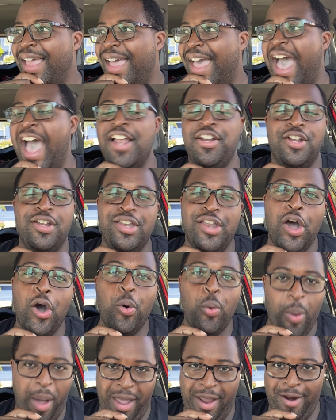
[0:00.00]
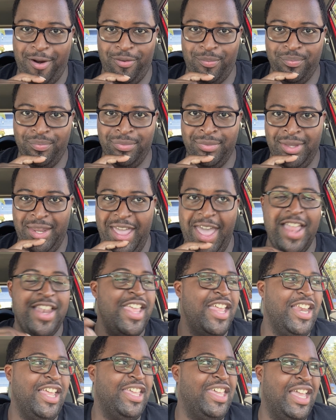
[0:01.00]
out of nowhere, and
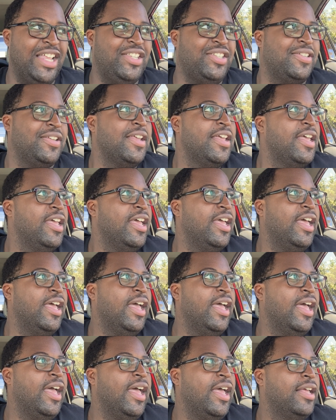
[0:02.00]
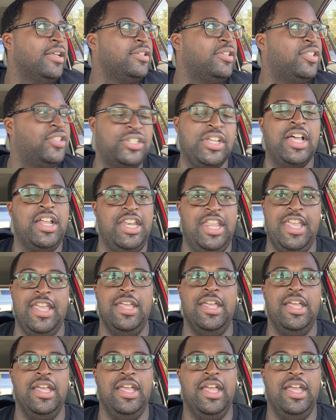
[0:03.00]
then it gets sunny